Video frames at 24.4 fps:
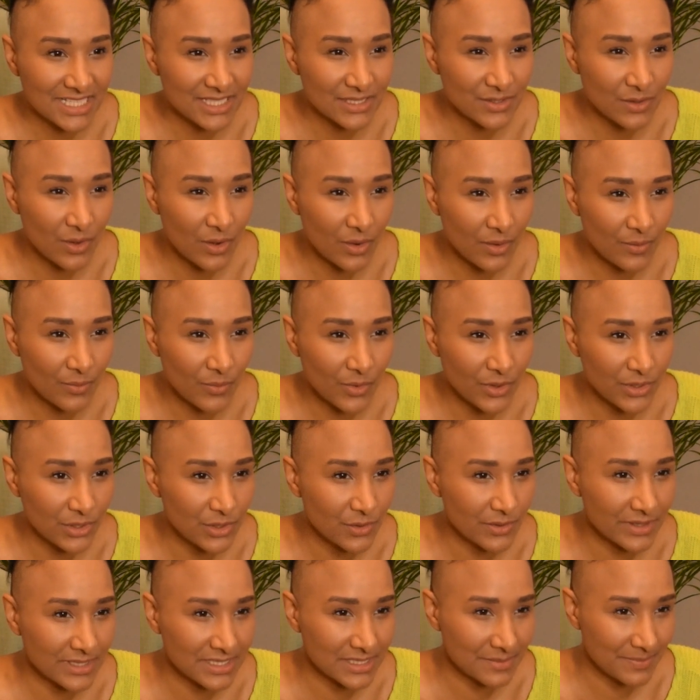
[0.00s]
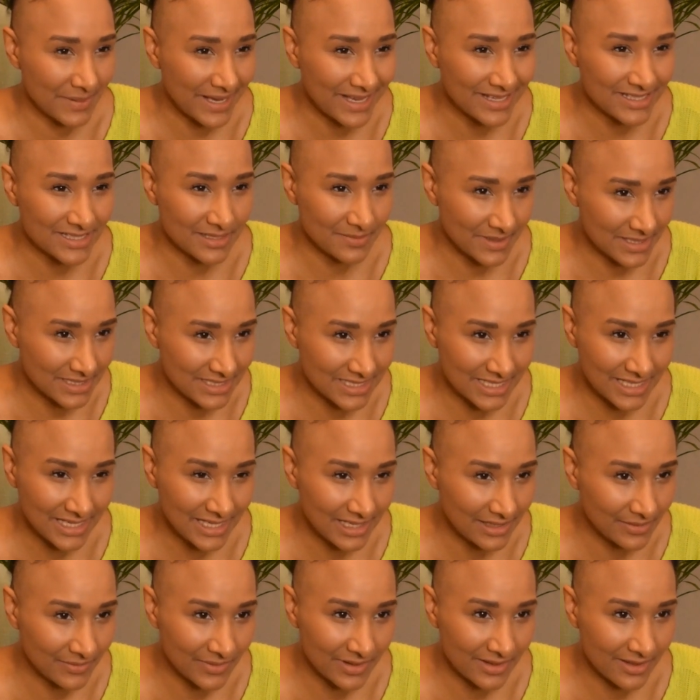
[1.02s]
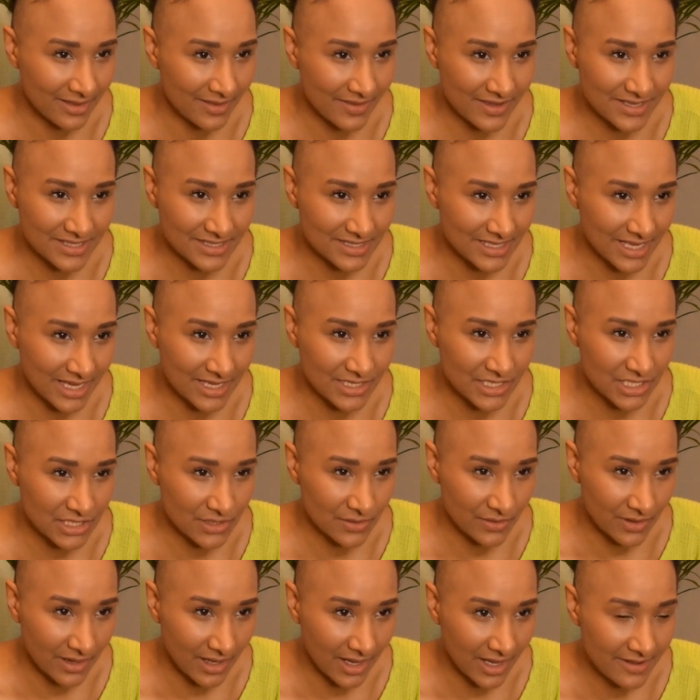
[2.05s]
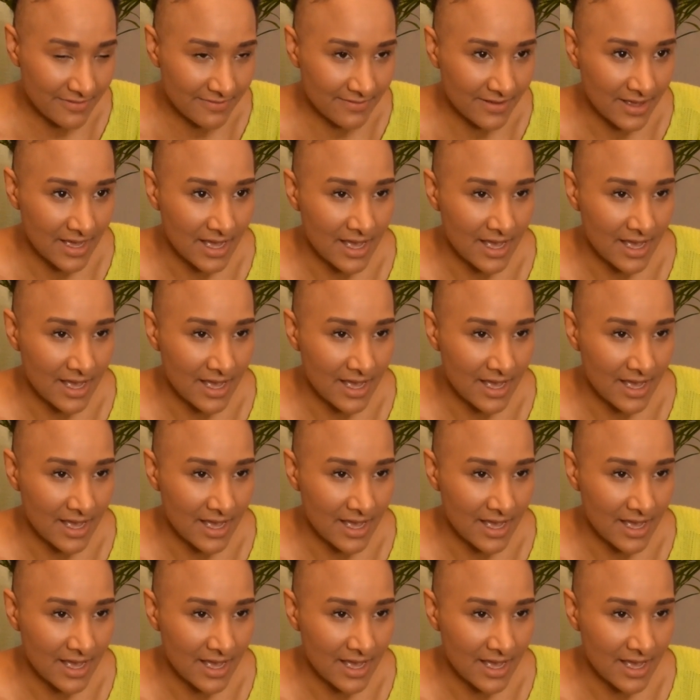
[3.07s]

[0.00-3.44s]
not what you expect to be dealing with at this stage in your life.